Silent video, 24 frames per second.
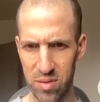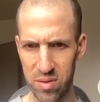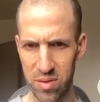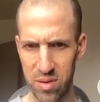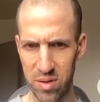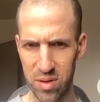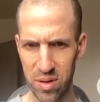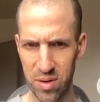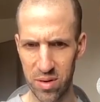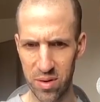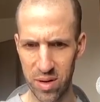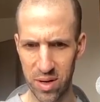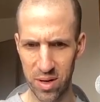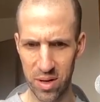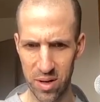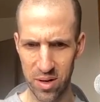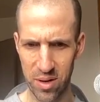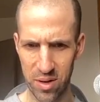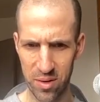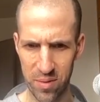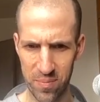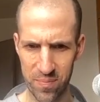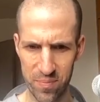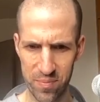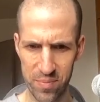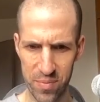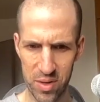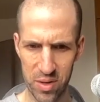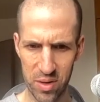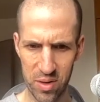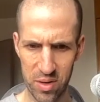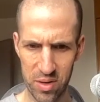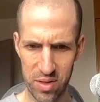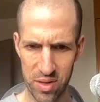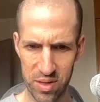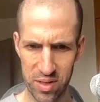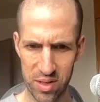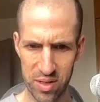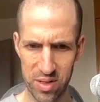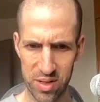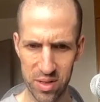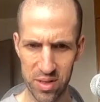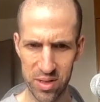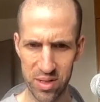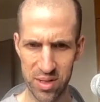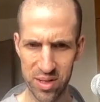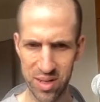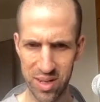All right. Oh, this
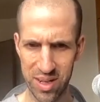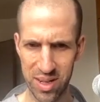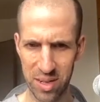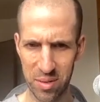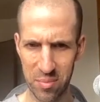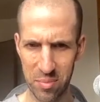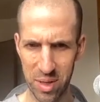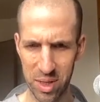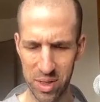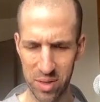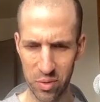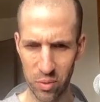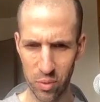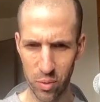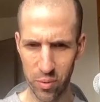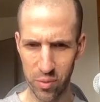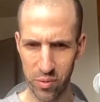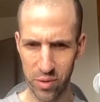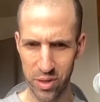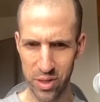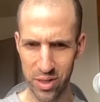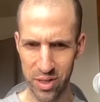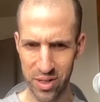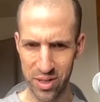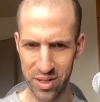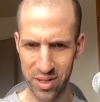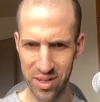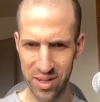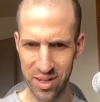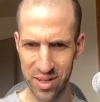is again Basil Wolverton.